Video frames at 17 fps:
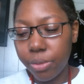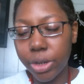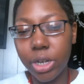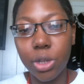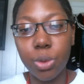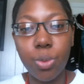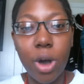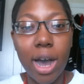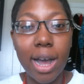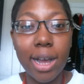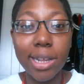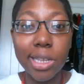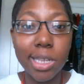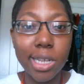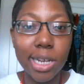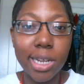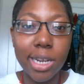Which is why I
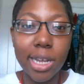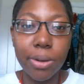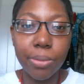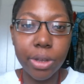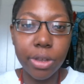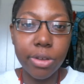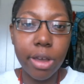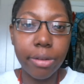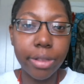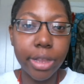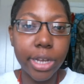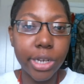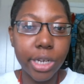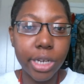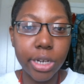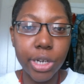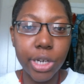say that when you have
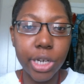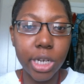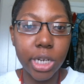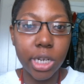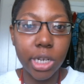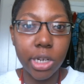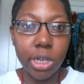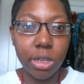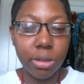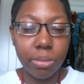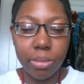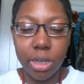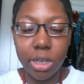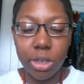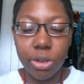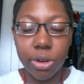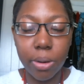legendary shit, that doesn't
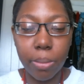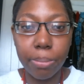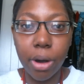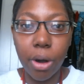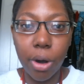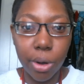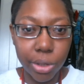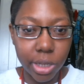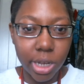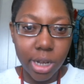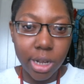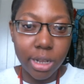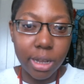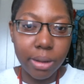mean you're the boss.